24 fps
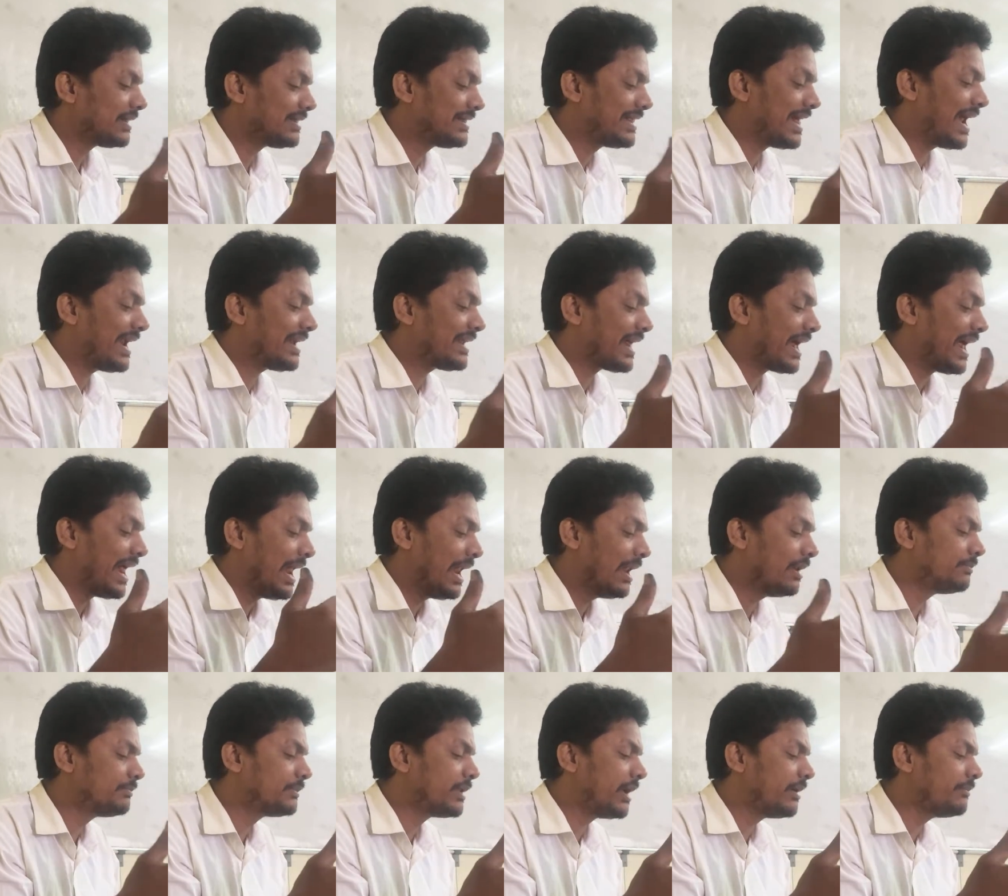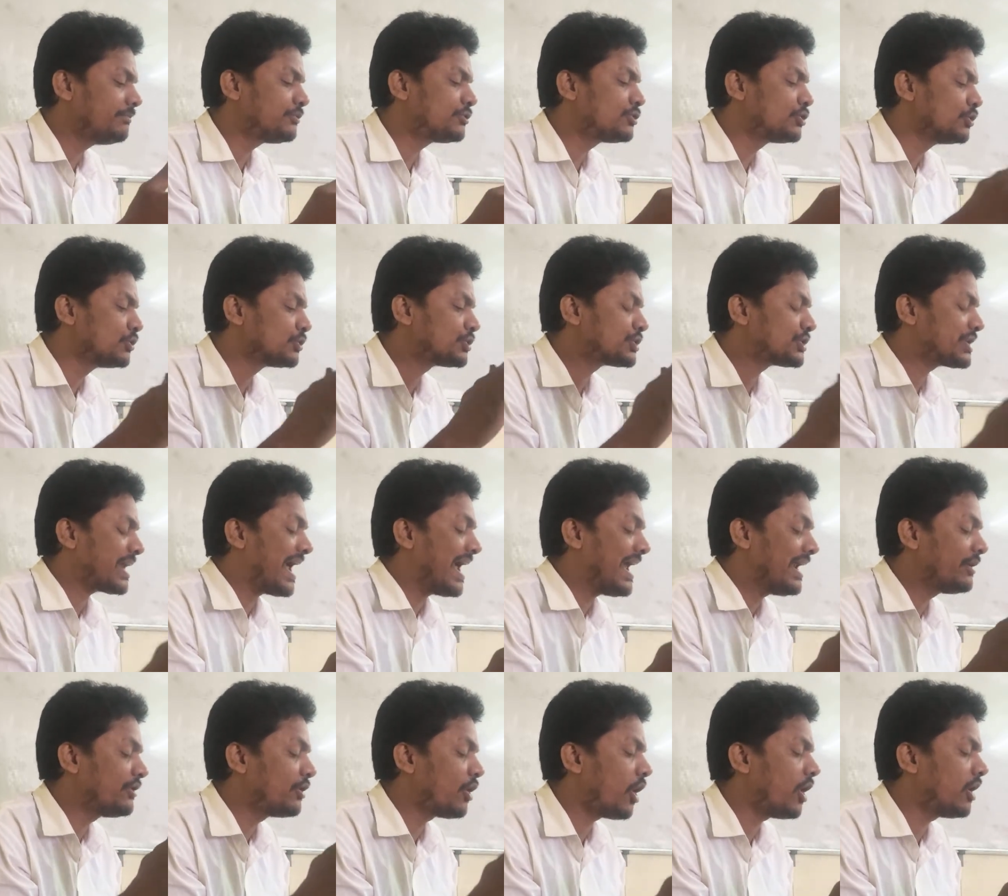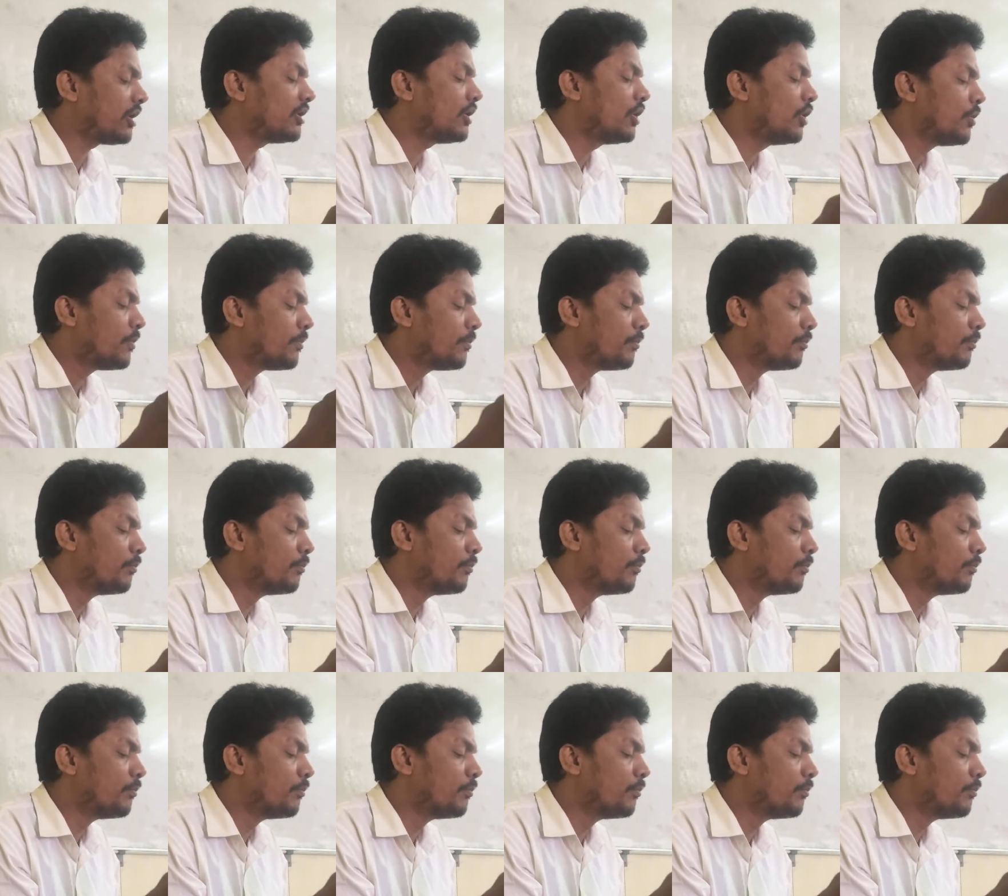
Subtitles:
that help them to stand on,